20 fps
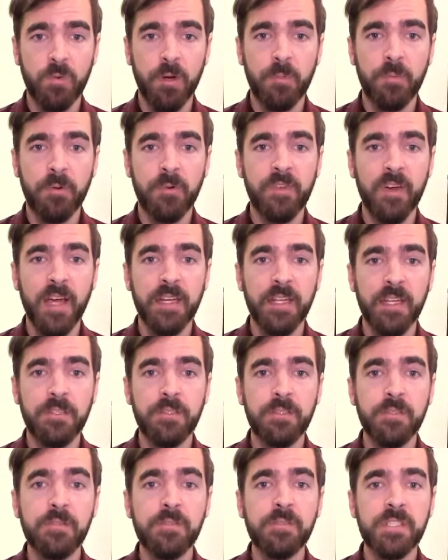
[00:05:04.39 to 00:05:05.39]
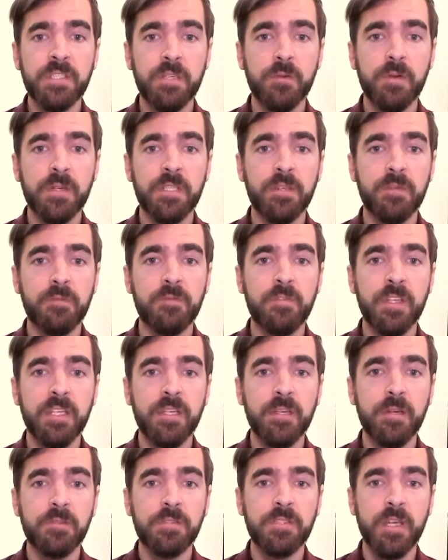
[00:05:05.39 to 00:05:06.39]
providing a new series of
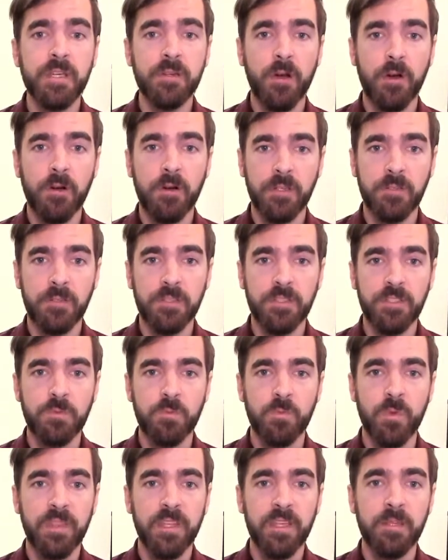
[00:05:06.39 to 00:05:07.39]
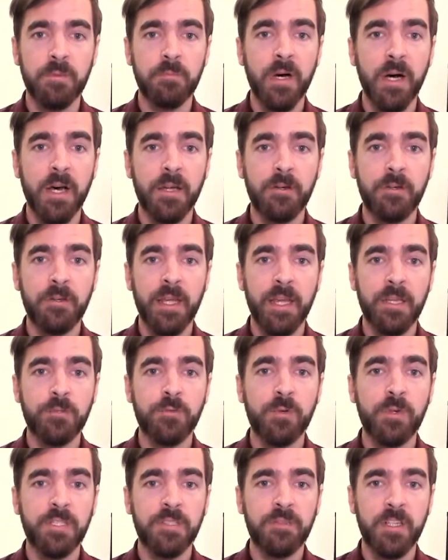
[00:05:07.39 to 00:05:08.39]
videos and articles within modern
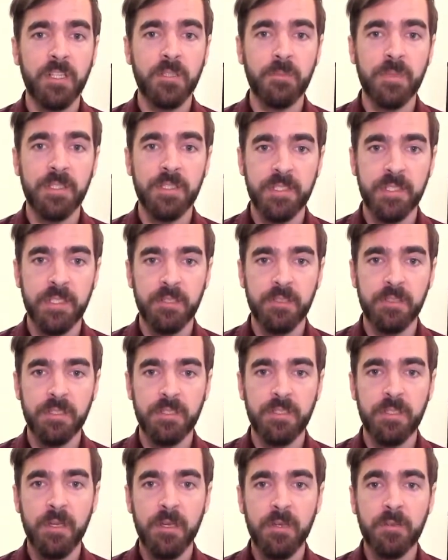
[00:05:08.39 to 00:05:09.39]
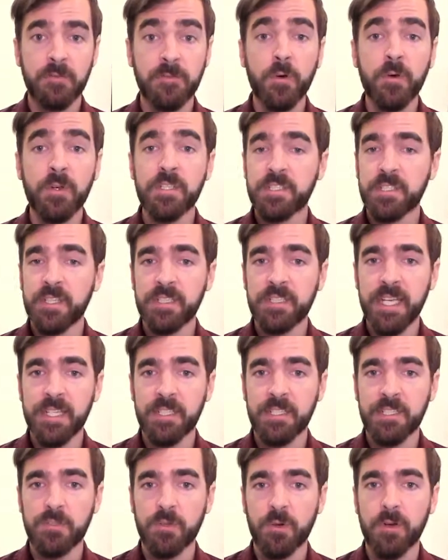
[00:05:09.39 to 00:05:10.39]
Android development skills focused on
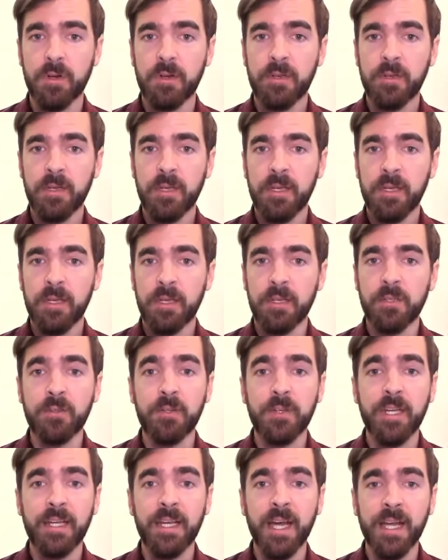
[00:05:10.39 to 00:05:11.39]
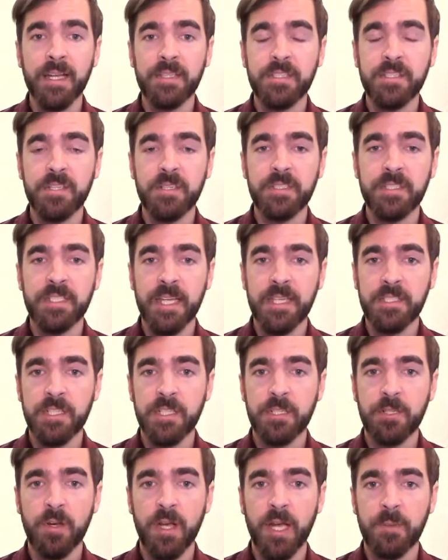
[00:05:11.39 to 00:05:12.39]
data store, including guidance on
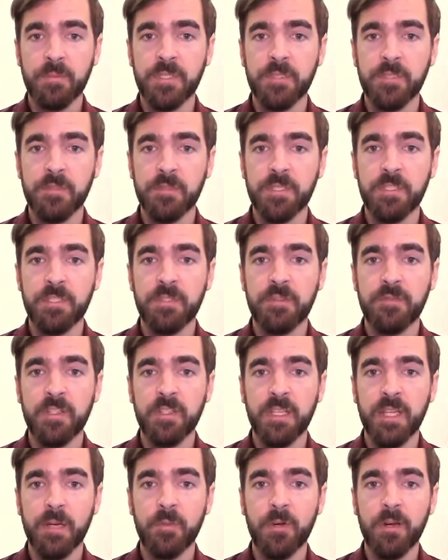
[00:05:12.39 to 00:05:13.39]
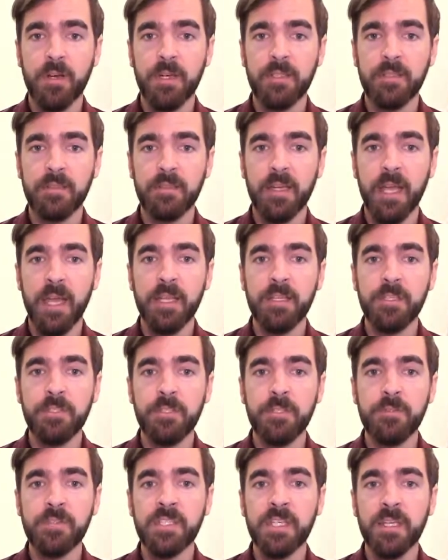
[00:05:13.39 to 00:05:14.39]
testing your app's usage of the library and
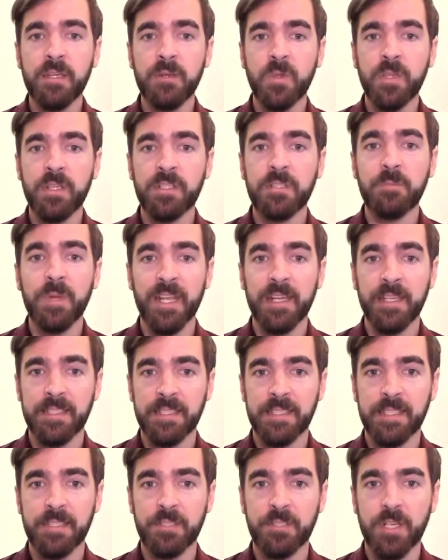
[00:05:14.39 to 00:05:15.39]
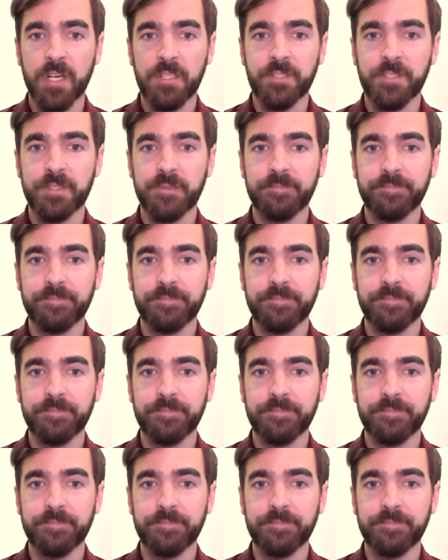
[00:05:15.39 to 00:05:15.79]
using it with dependency injection.